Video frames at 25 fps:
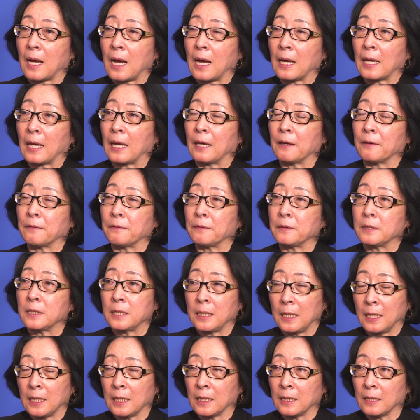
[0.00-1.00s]
I have
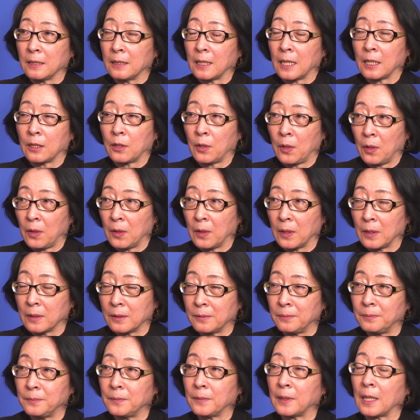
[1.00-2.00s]
seen and heard
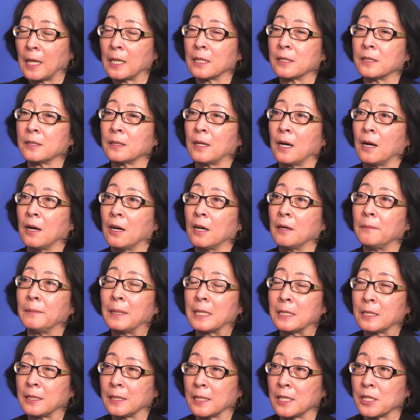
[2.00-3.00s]
that our
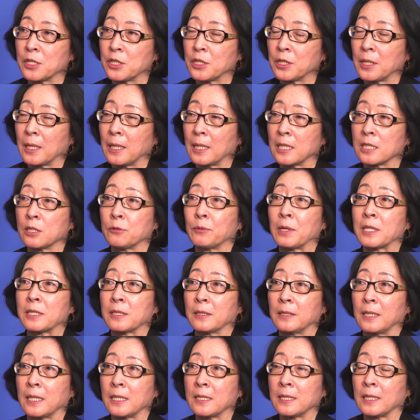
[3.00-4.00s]
message is
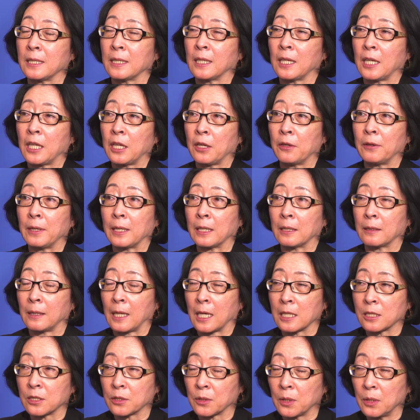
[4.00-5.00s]
resonating here in
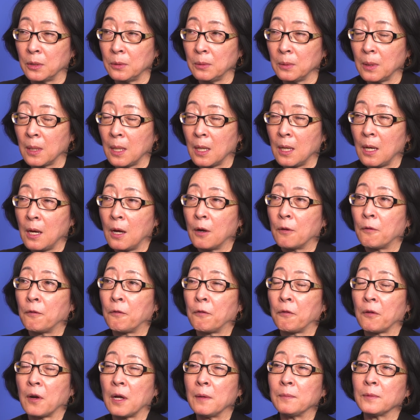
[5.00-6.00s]
Glasgow,
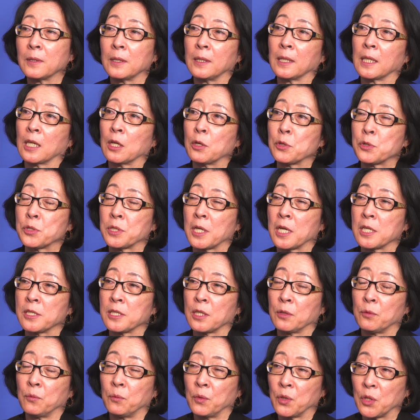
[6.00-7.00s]
from the
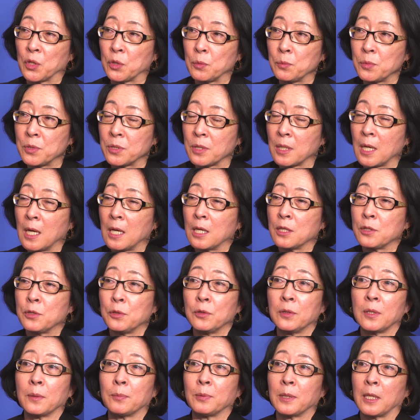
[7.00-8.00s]
negotiation rooms
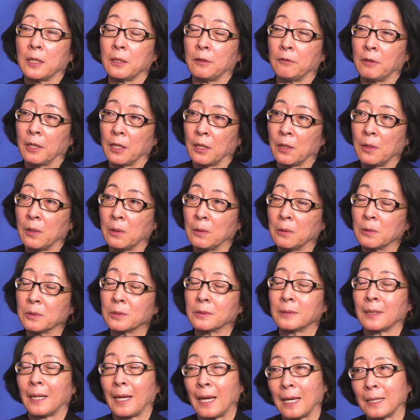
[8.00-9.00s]
to the plenary
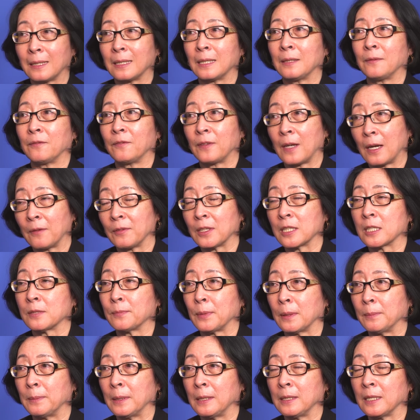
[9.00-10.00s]
halls and in various
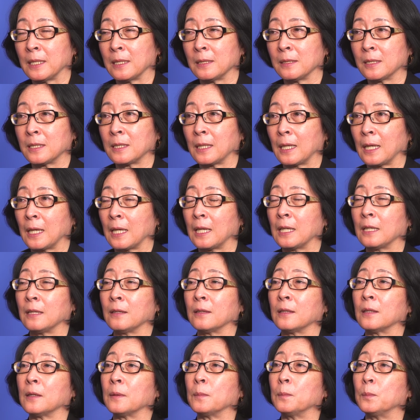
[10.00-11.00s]
pavilions
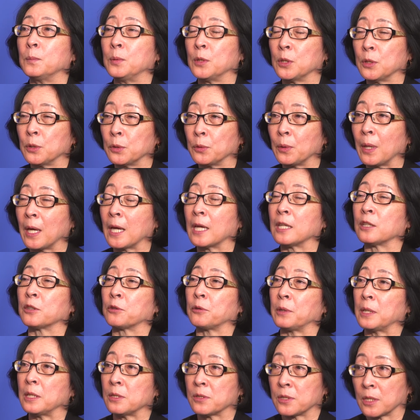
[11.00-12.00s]
in the blue and
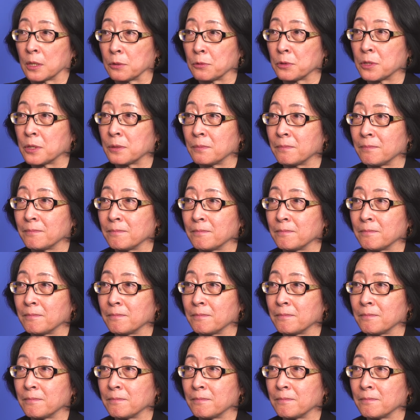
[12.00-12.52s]
green zones.